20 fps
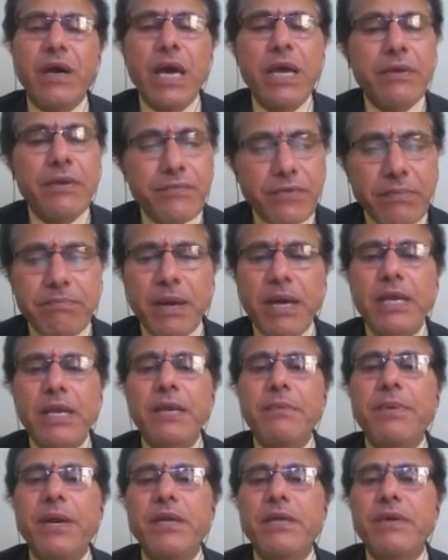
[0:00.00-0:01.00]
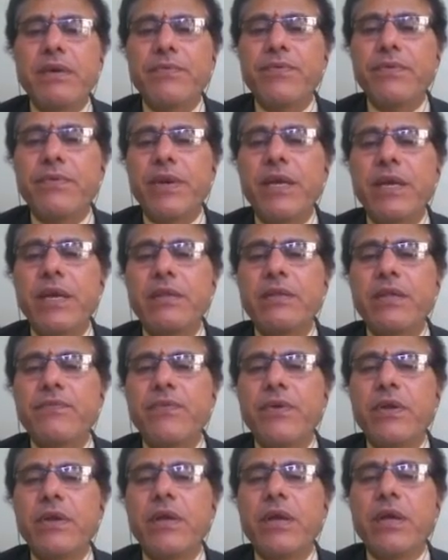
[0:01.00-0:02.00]
or from buckling point of view, right?
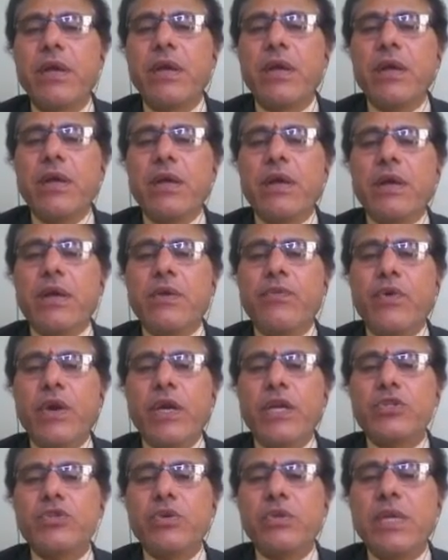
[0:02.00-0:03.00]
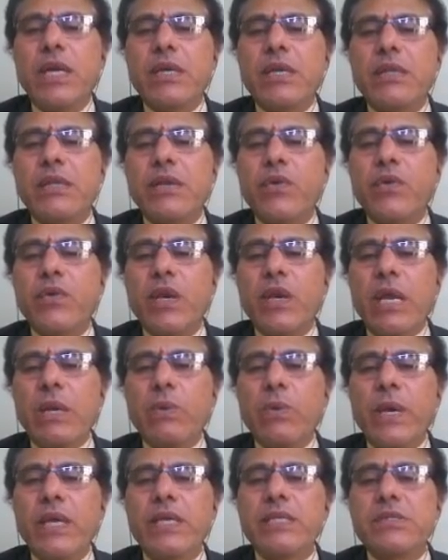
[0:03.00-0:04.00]
Therefore, if you understood that, therefore
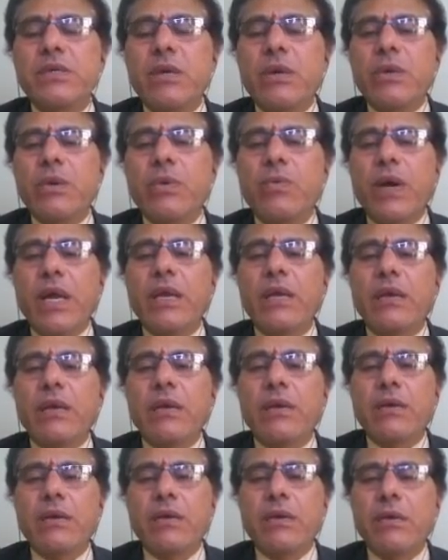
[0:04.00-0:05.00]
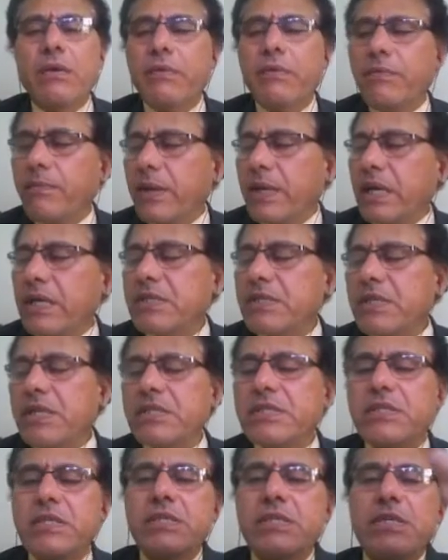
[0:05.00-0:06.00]
Ly is equal to 1 because
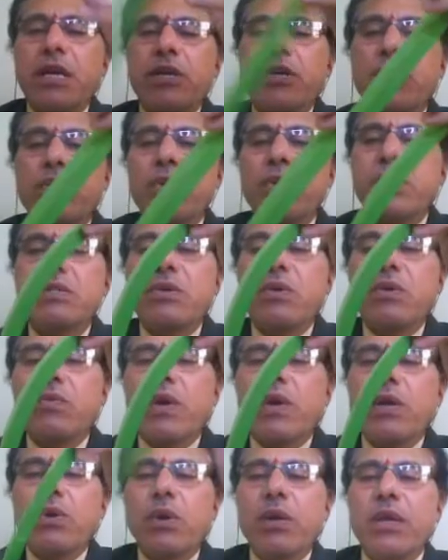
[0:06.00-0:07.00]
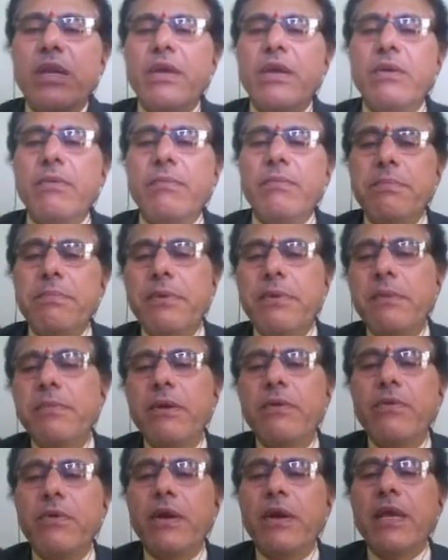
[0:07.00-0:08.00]
it is discontinuous, 1 only
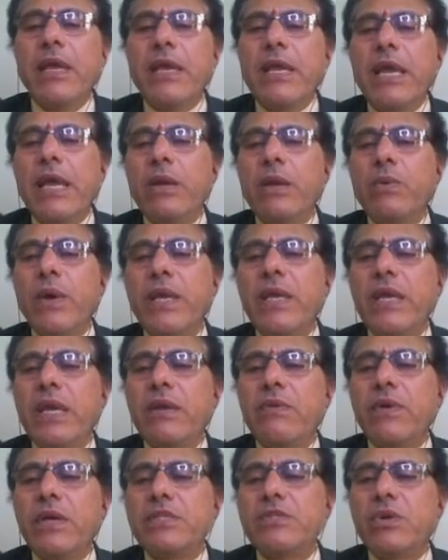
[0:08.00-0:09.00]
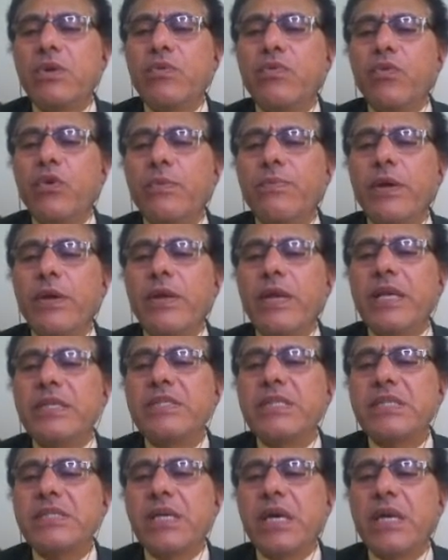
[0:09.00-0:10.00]
multiplied by Ly. Ly is equal to
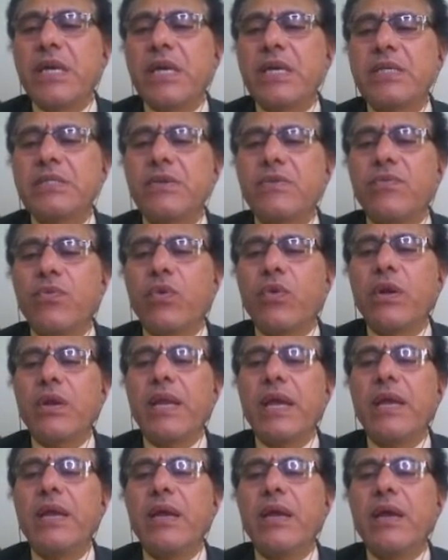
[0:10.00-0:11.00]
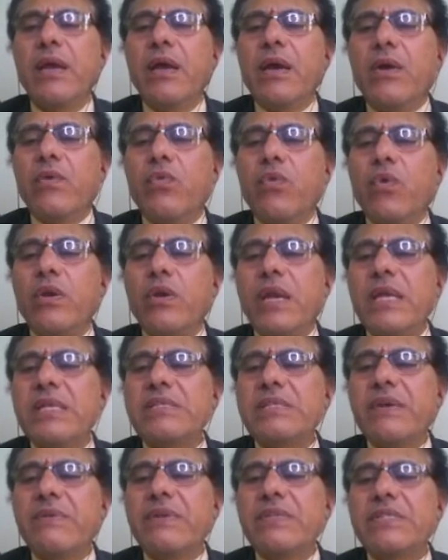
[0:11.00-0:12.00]
4.96, or it is a
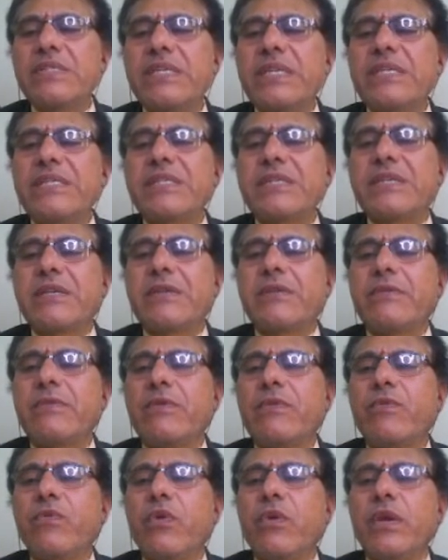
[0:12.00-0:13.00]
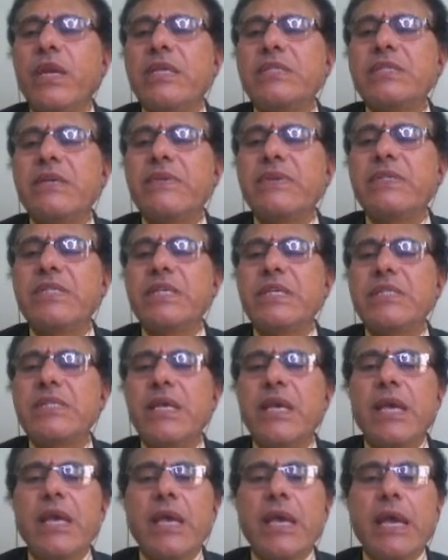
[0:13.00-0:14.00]
4976
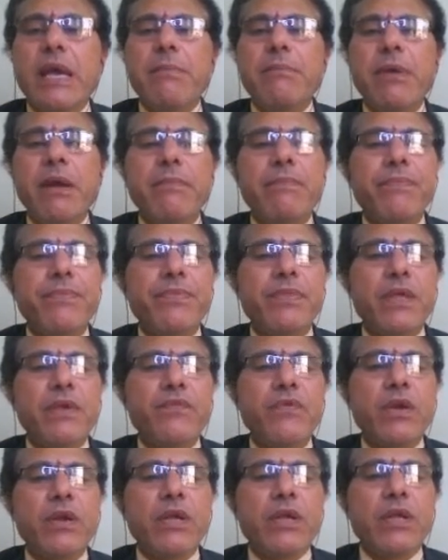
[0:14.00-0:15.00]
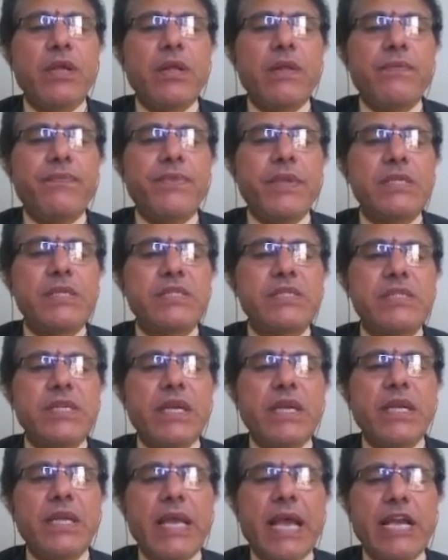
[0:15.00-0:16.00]
4976 mm. Therefore, the
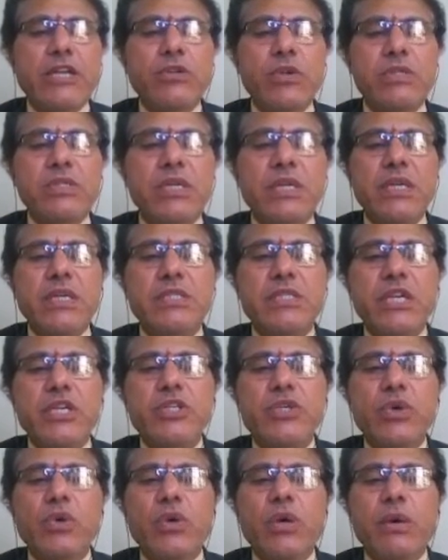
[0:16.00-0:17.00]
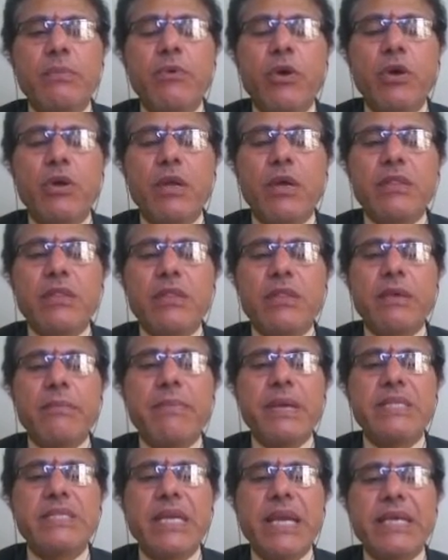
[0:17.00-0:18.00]
actual slenderness ratio about
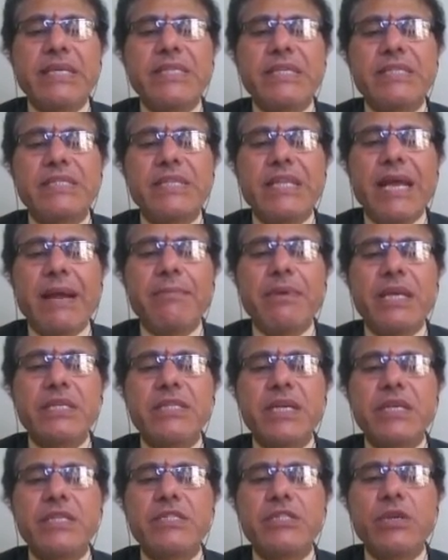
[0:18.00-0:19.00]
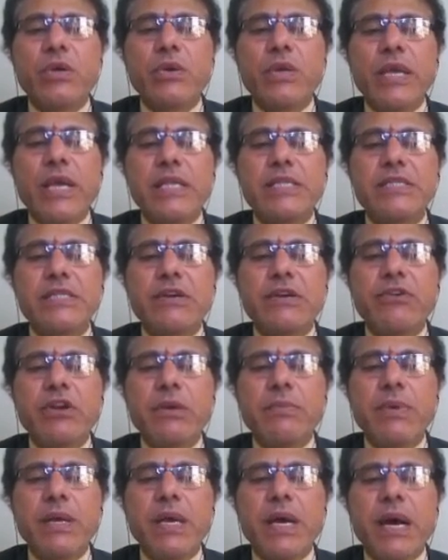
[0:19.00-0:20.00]
the major axis lambda z is equal to Lz
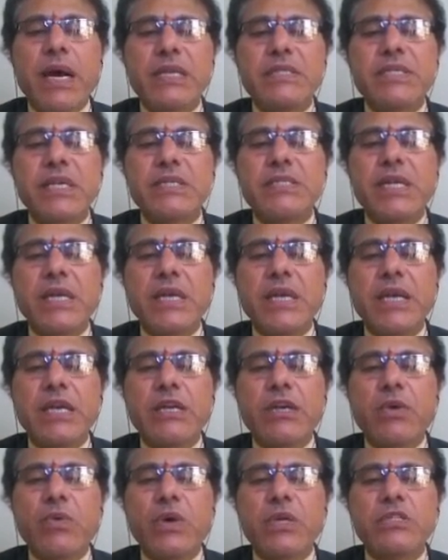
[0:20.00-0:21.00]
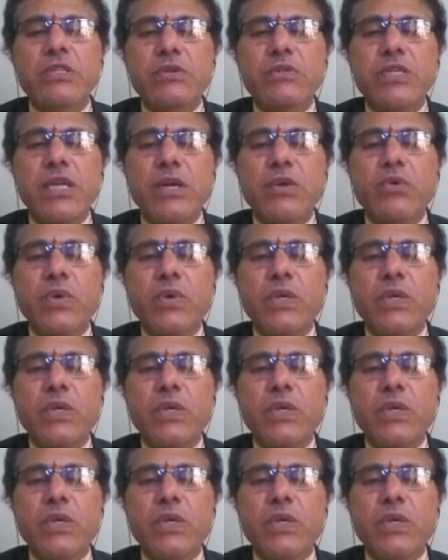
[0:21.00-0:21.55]
divided by Rzz. It now works out say